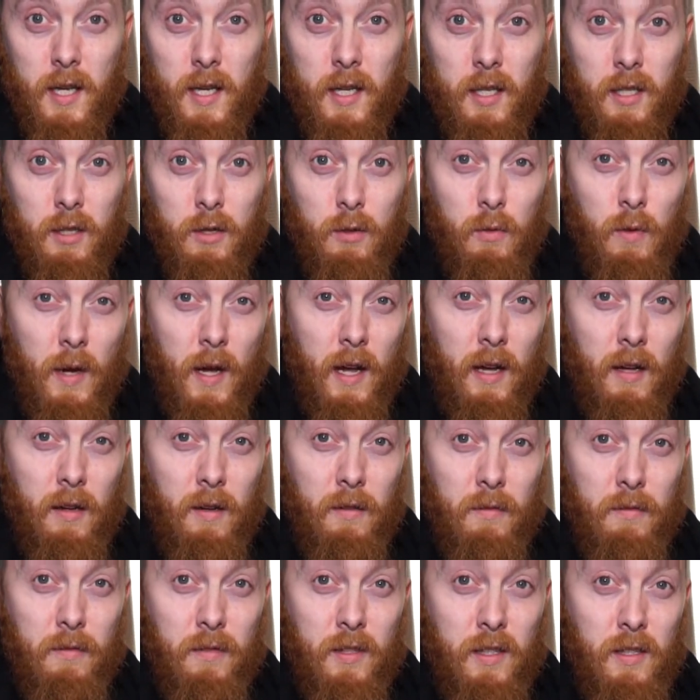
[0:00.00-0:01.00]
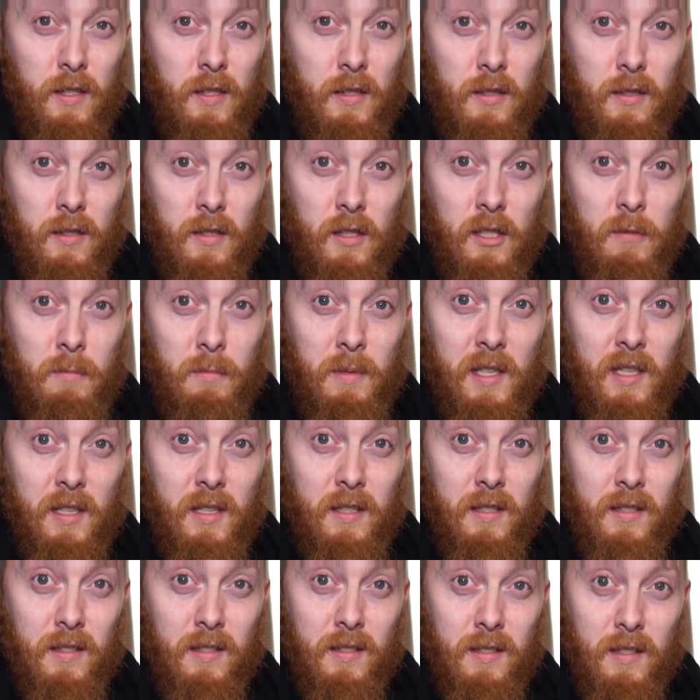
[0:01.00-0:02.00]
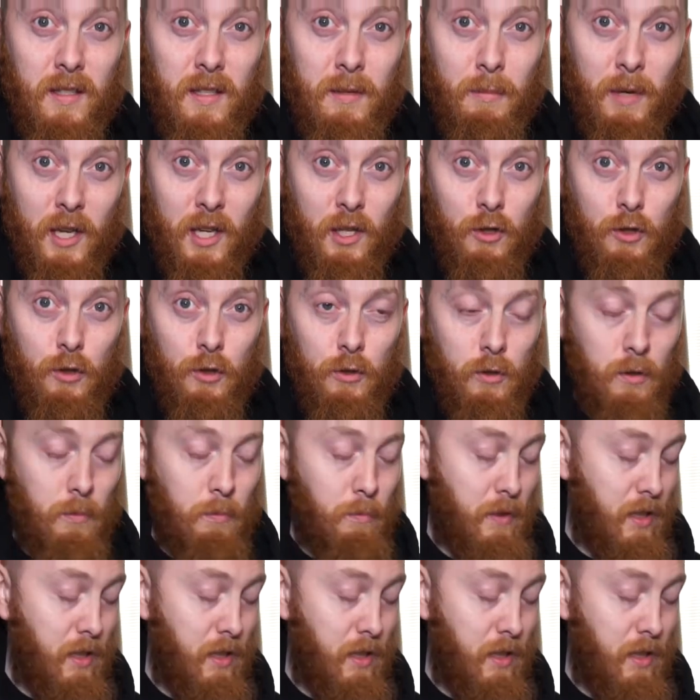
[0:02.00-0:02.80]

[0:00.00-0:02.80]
you have the easiest being C major